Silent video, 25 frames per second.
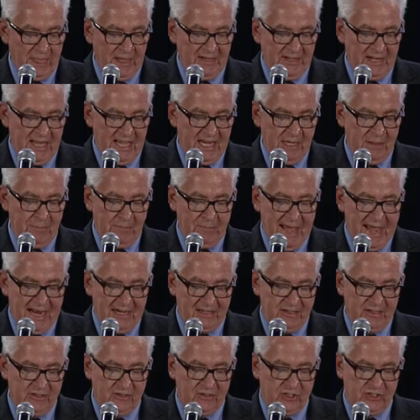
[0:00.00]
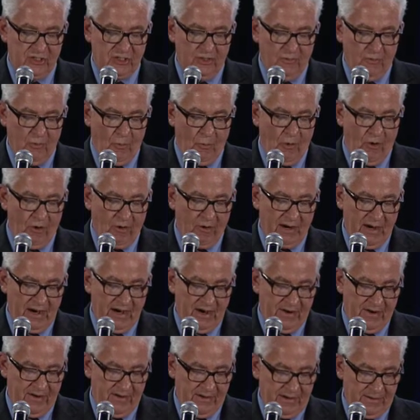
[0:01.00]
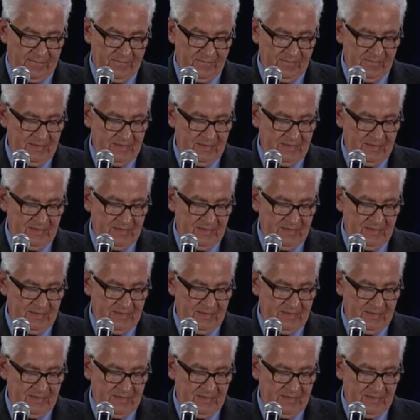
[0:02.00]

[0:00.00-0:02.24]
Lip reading: dating back to the Civil War era.